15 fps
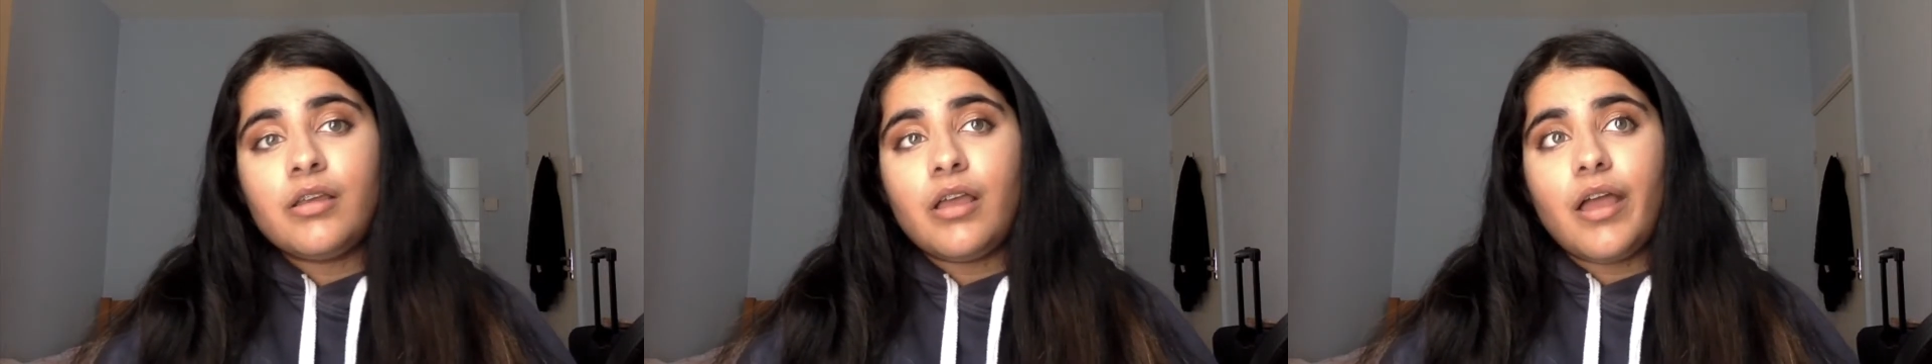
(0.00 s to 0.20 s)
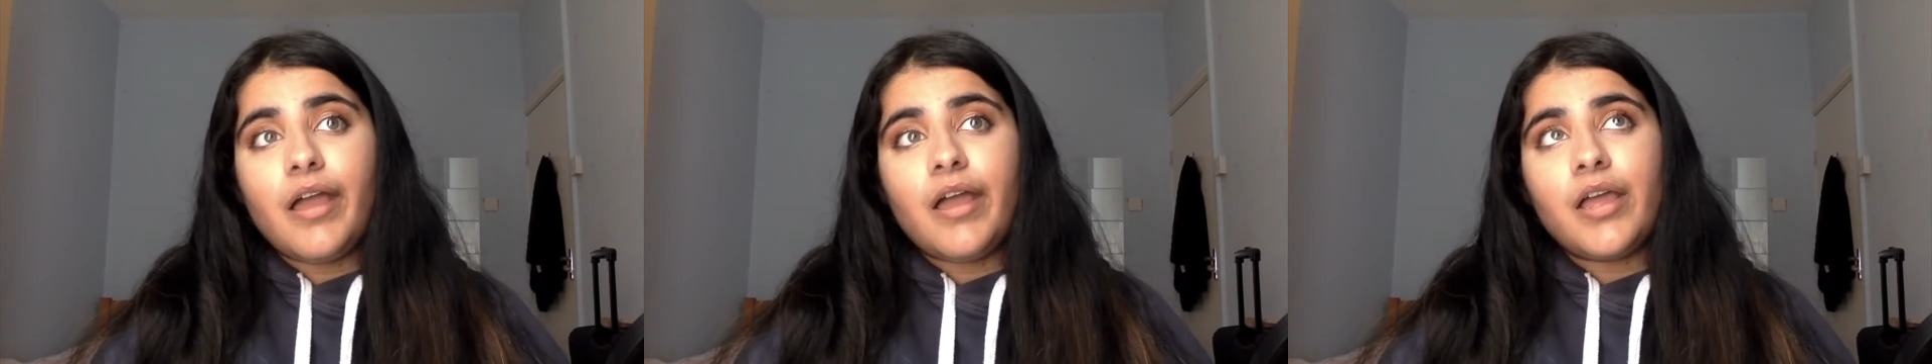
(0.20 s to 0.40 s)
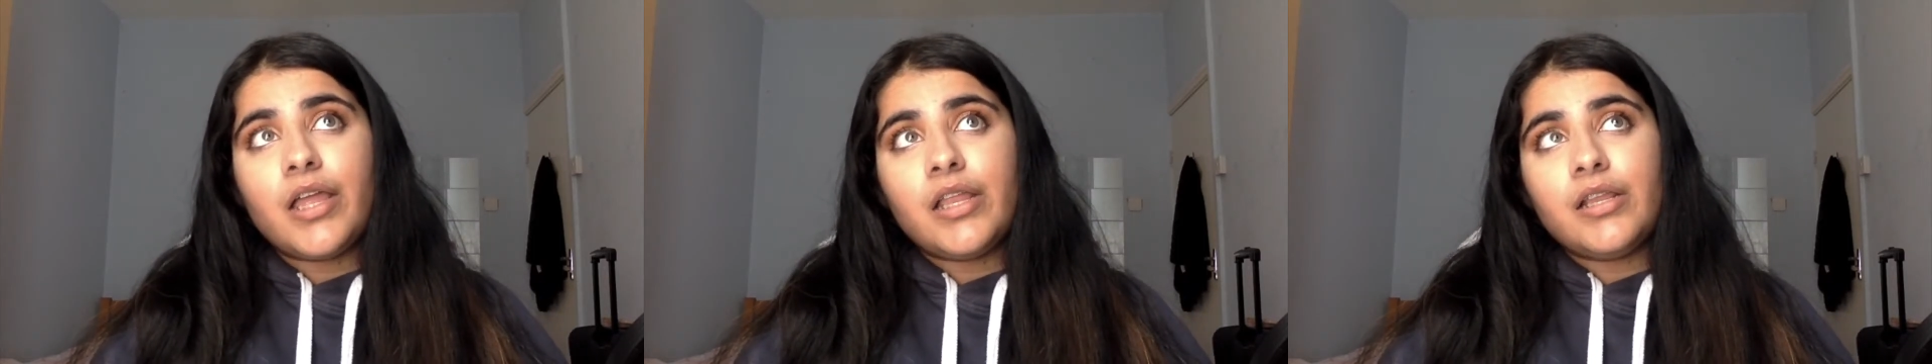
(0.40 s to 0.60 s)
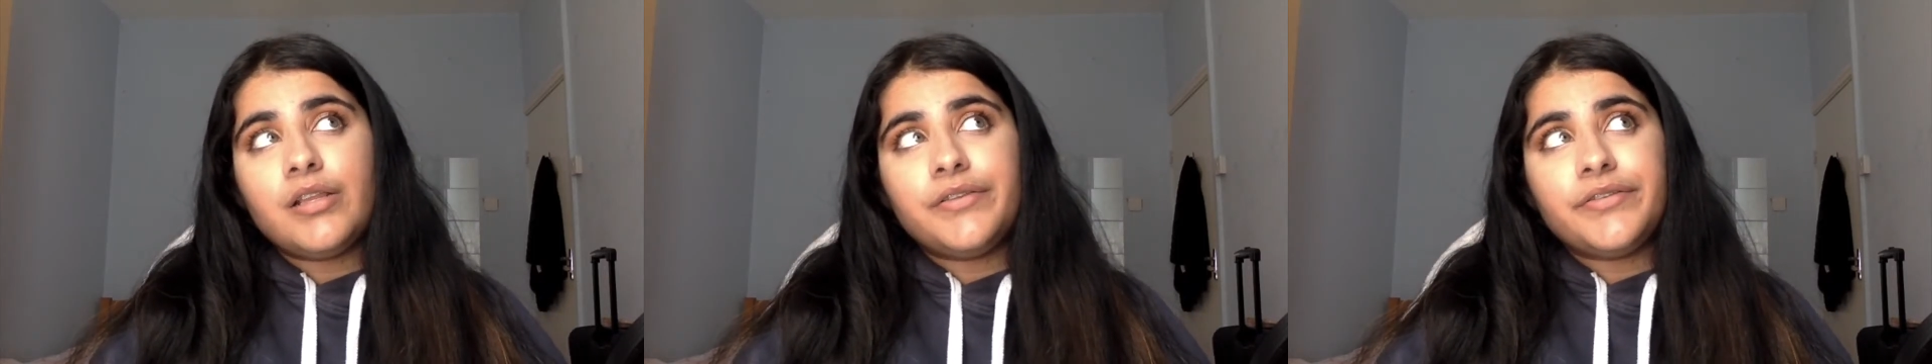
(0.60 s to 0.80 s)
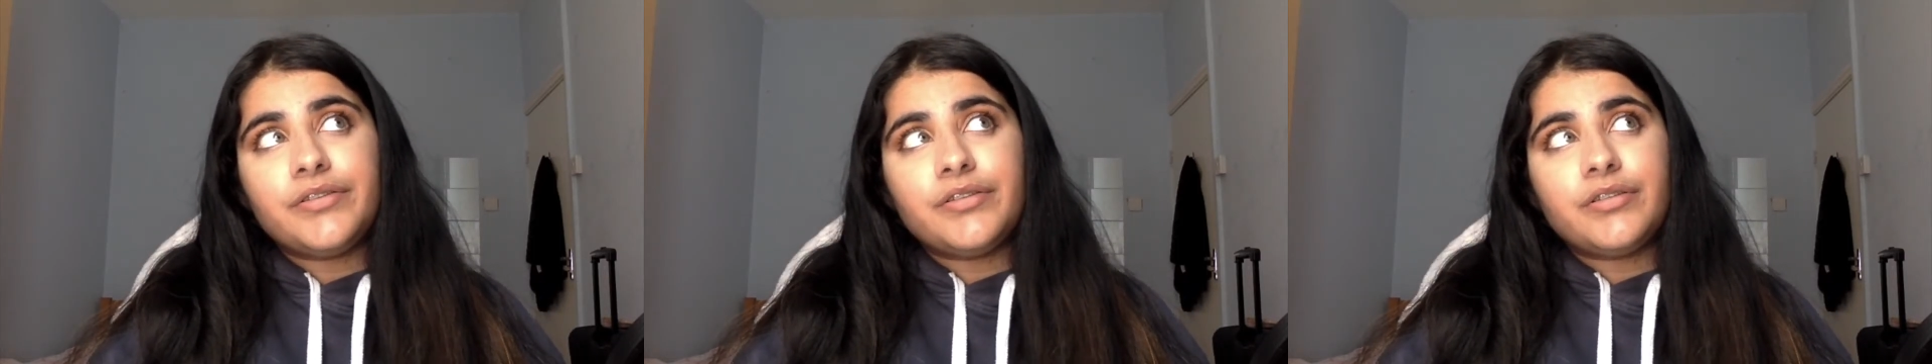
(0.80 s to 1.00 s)

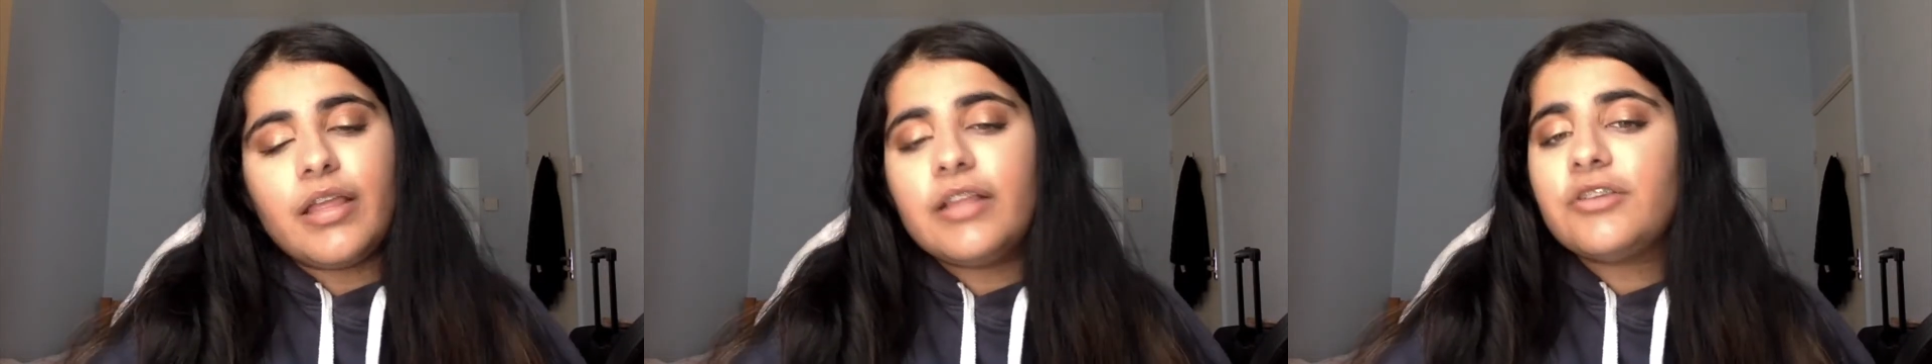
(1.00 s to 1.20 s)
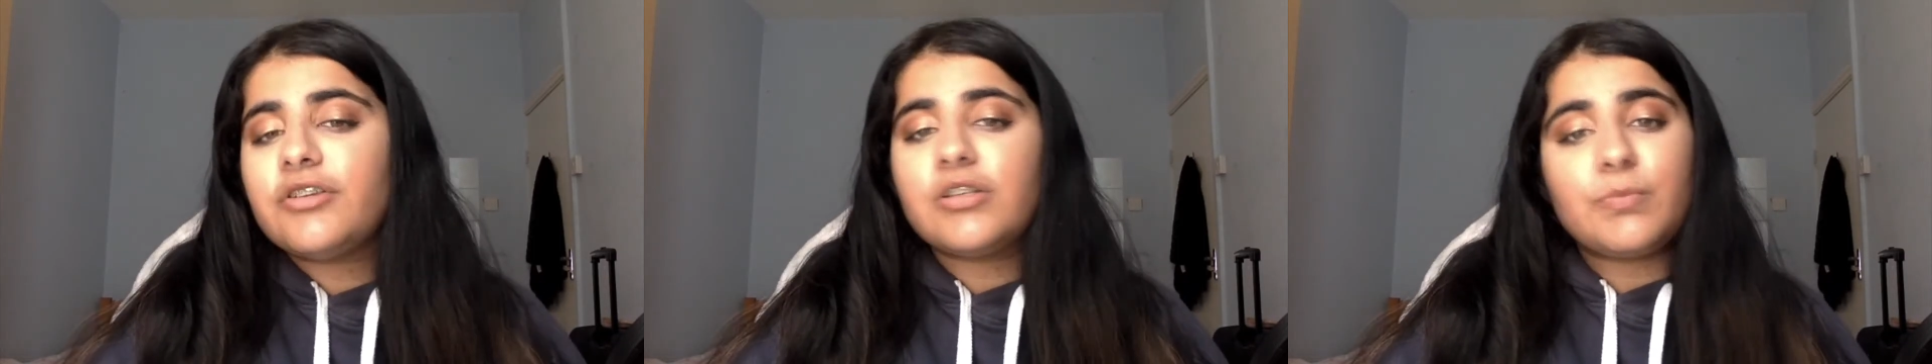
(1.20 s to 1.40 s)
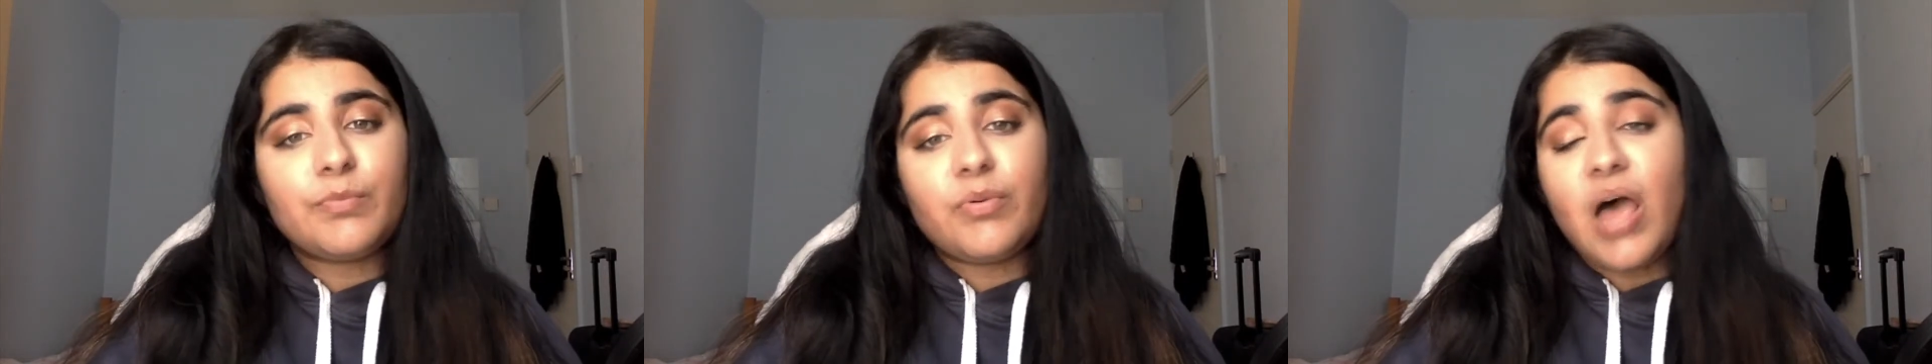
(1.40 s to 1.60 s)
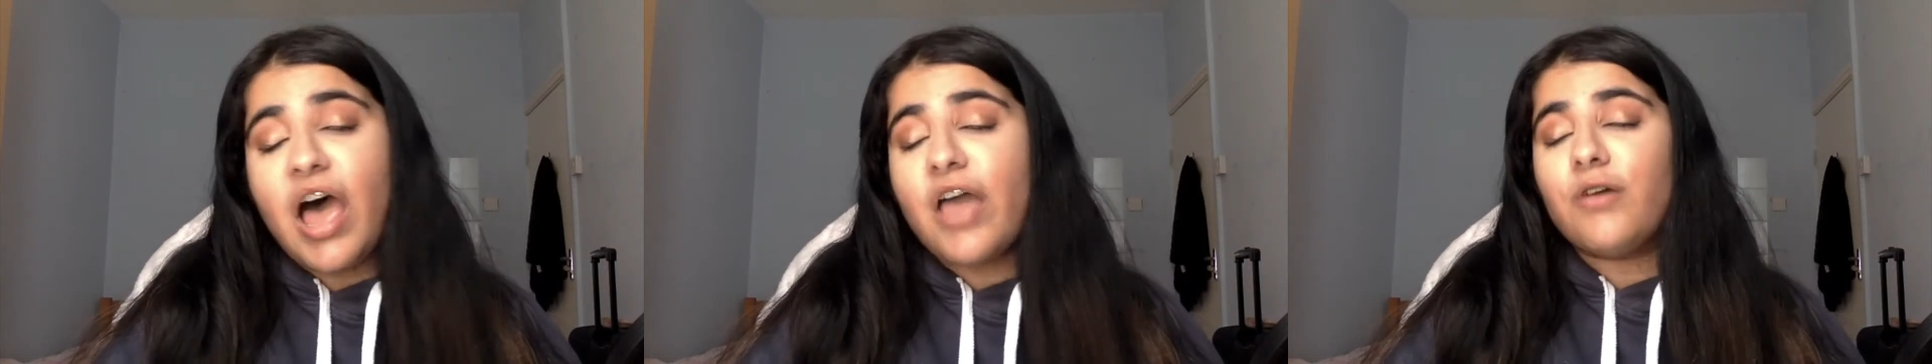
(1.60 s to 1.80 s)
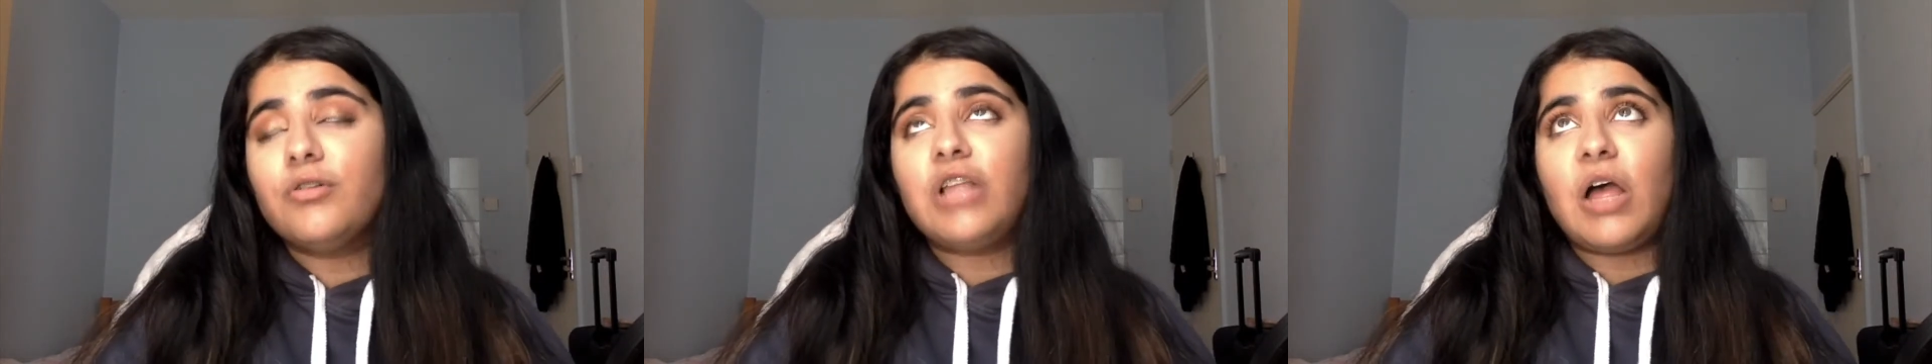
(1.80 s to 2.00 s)
And it just
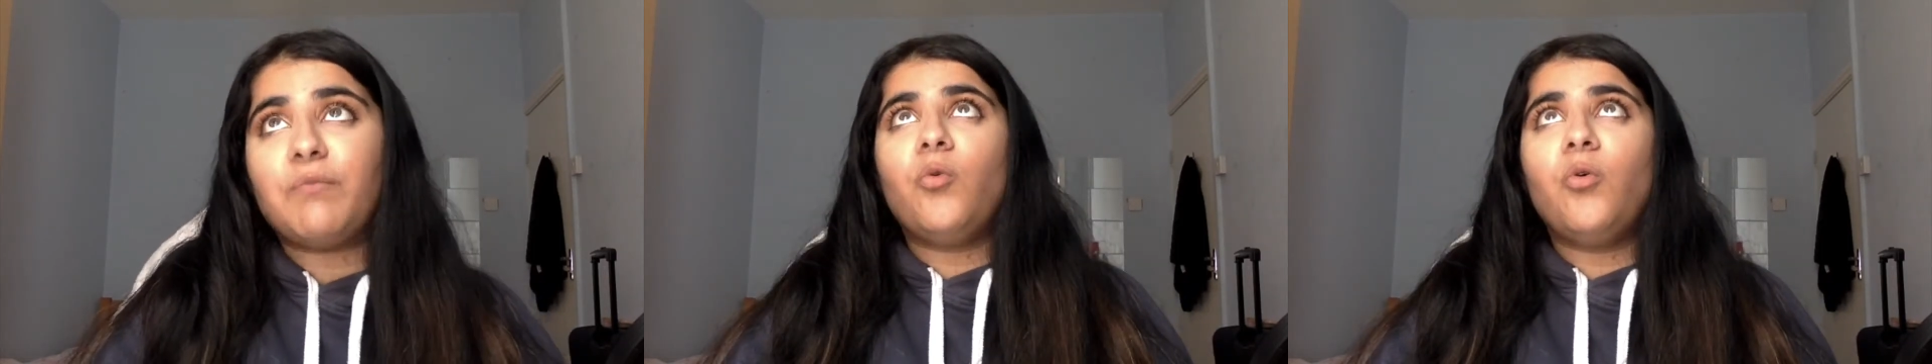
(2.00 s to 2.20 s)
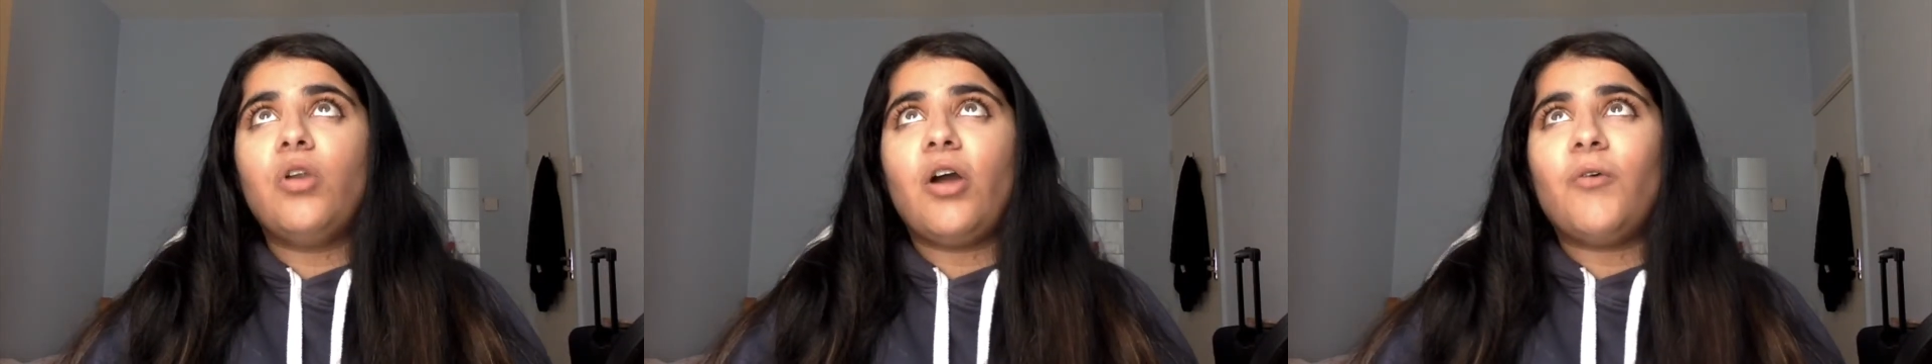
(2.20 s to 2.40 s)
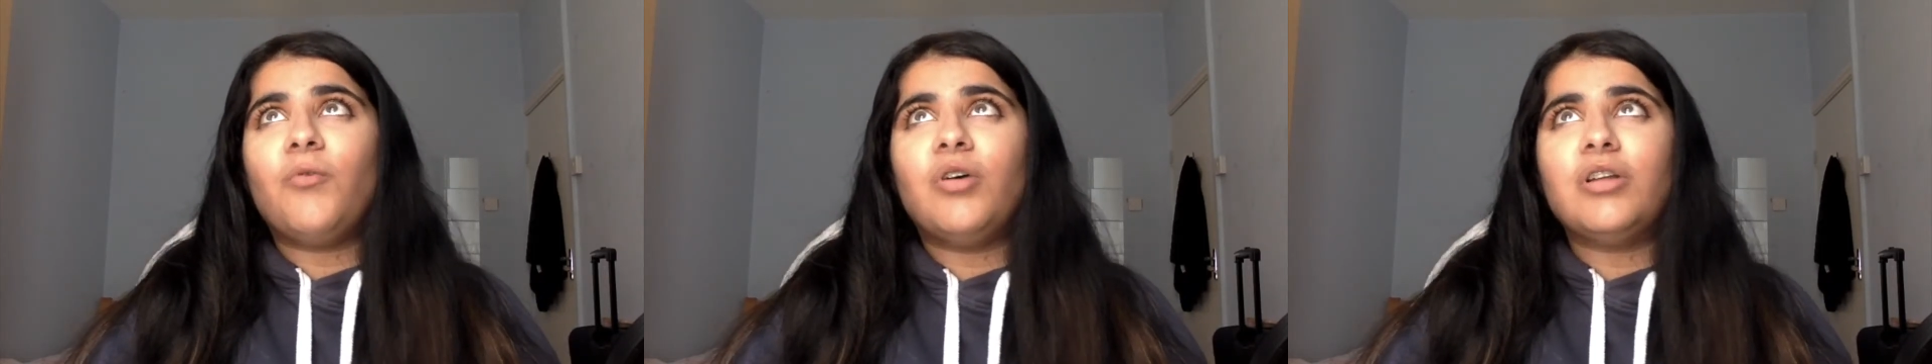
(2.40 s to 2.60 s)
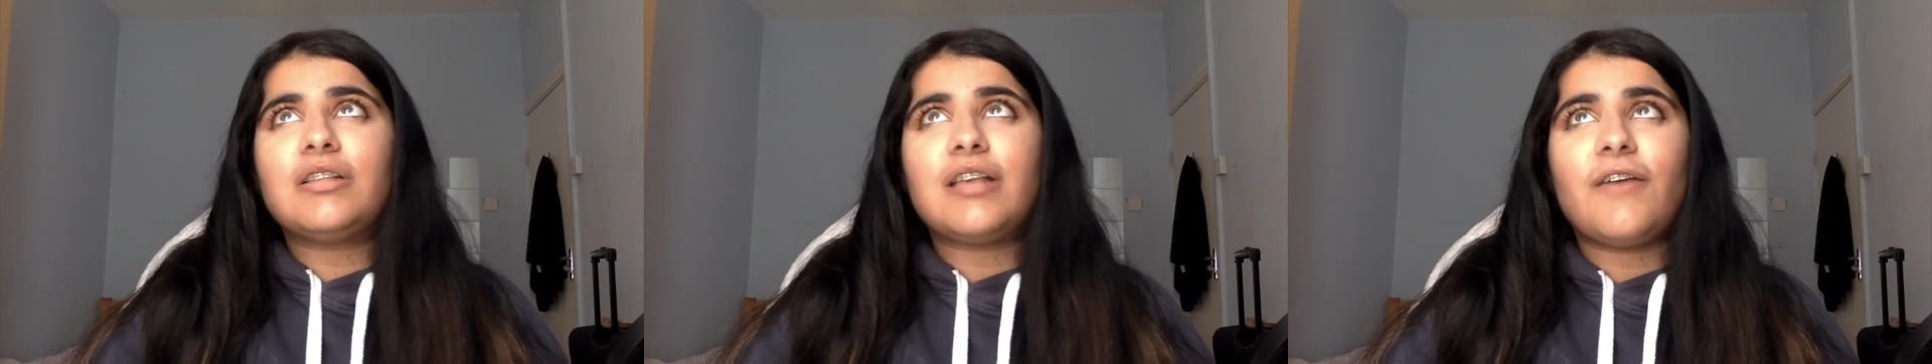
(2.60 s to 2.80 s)
piled up all at once.